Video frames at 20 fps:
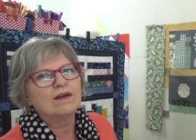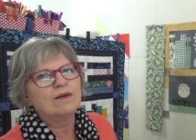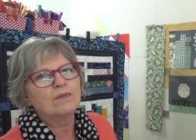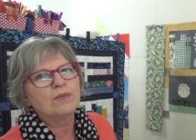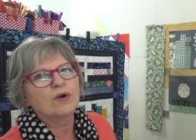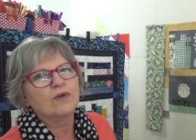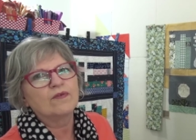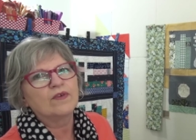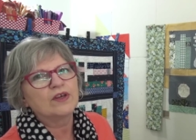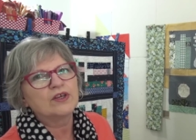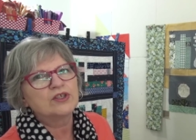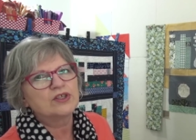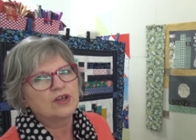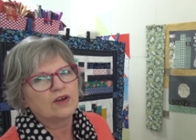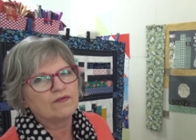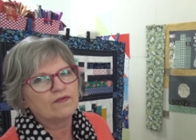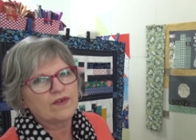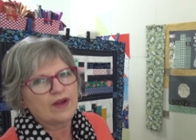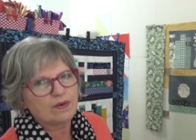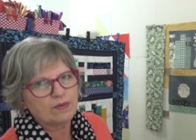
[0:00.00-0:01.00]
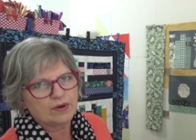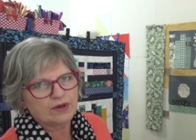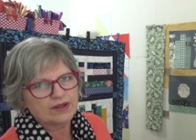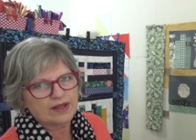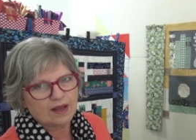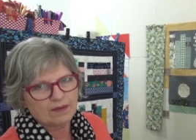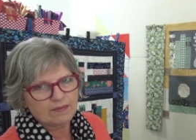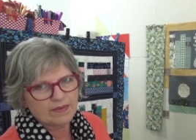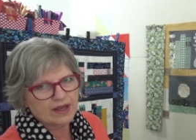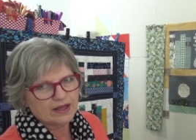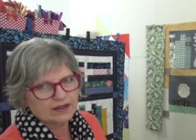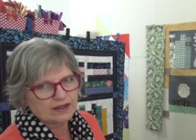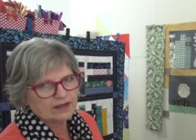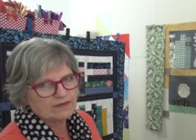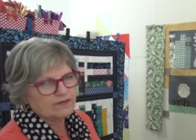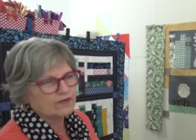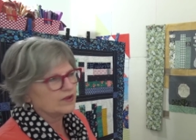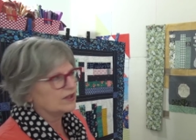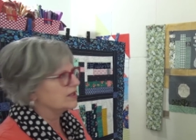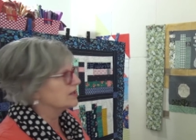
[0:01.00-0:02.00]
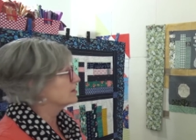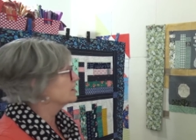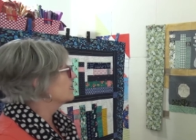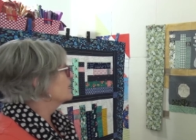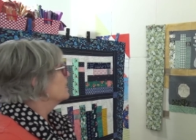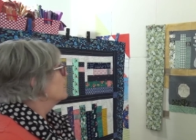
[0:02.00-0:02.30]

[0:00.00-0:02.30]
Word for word: perfect shelf fabric that badly for this.